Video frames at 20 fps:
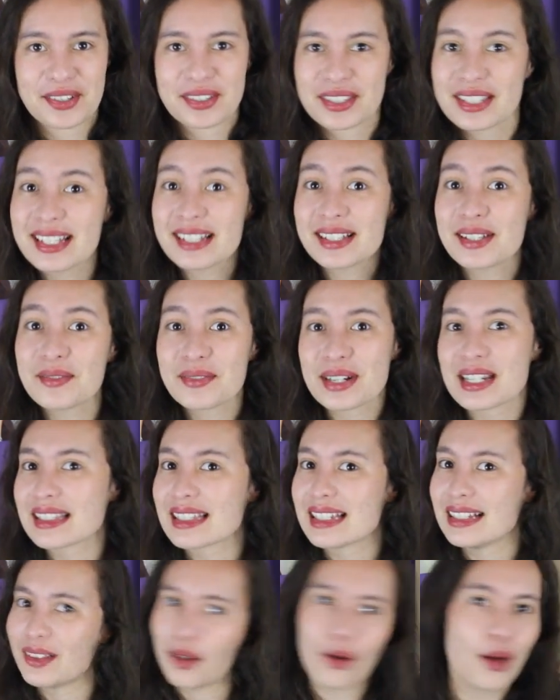This is the reason
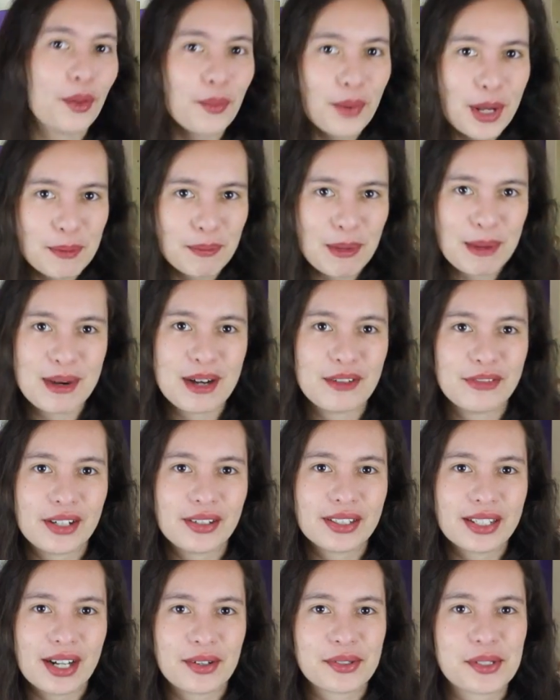he'll always be my
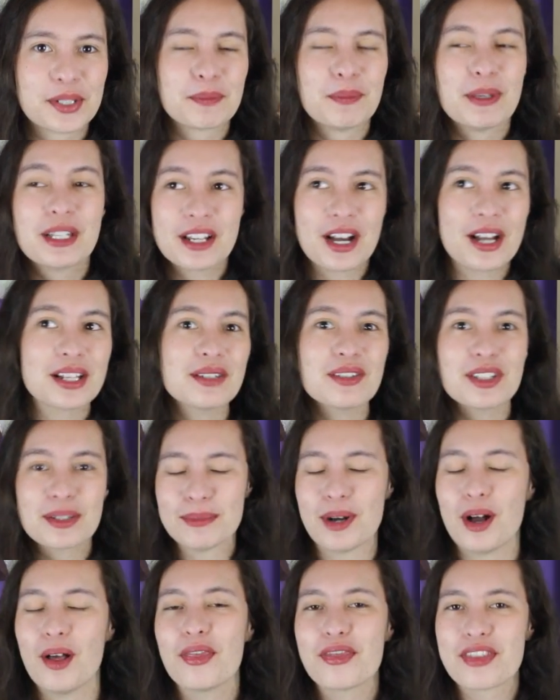favorite character, it's because of
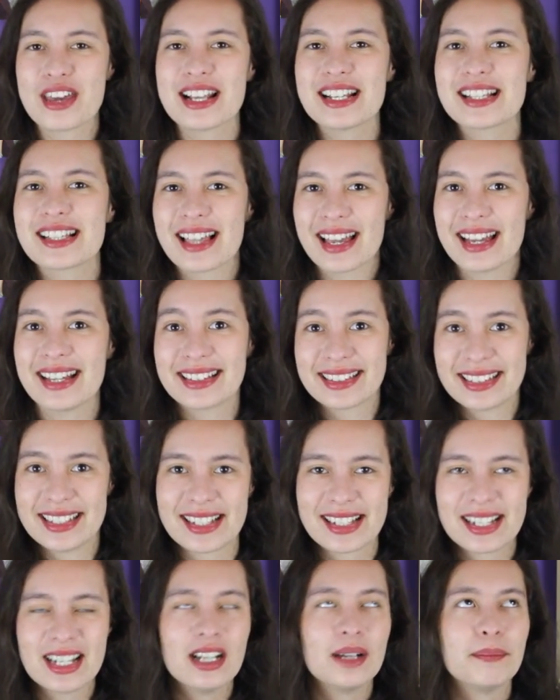small things like
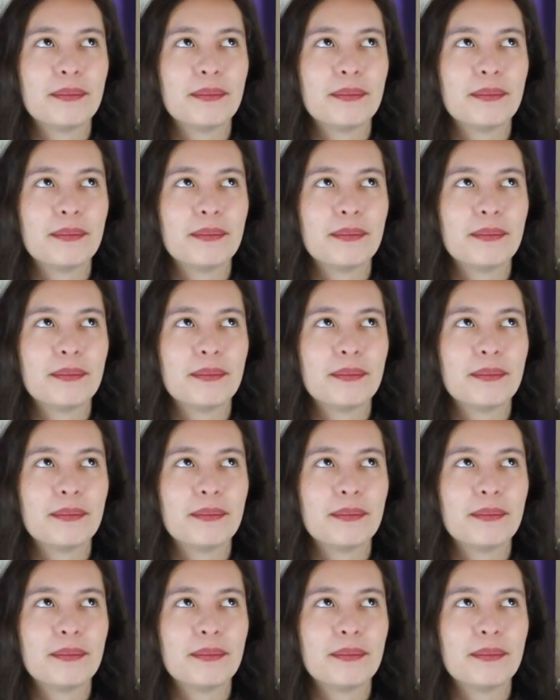this.